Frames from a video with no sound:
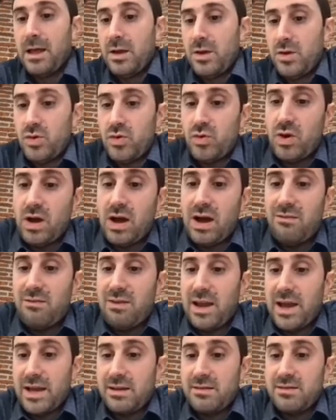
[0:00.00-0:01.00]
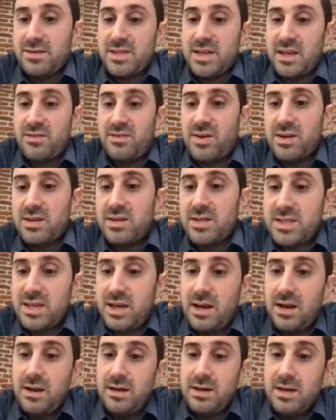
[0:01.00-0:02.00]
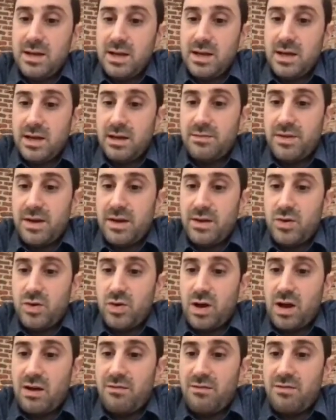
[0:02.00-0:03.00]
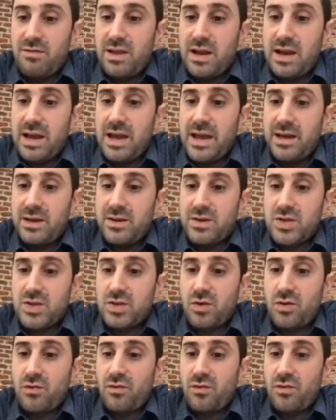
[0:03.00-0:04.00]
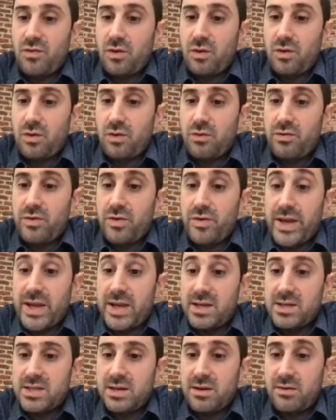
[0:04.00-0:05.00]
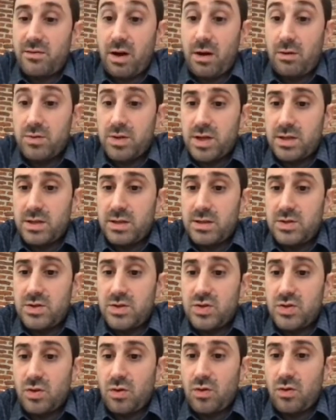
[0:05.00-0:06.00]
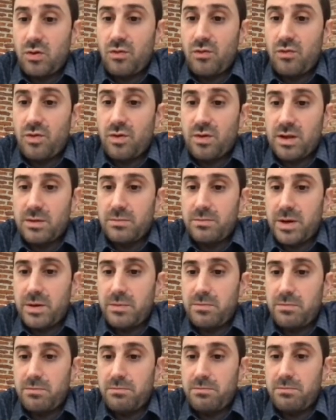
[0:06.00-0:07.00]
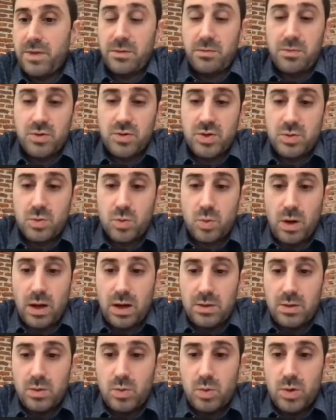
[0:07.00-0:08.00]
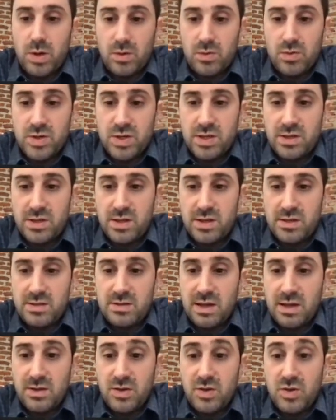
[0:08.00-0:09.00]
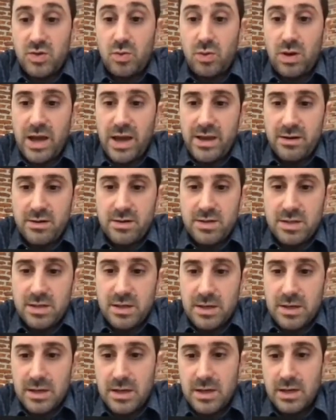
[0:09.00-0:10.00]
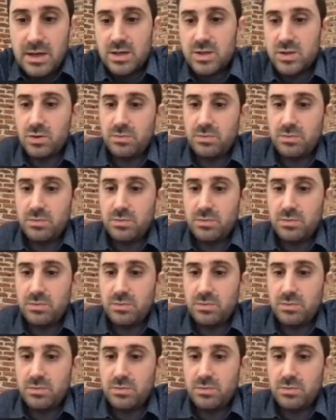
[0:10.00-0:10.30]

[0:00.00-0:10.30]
you have like the central cell, and then you have the layers of the rings around it. So for that purpose, what we consider is that 2 layers. So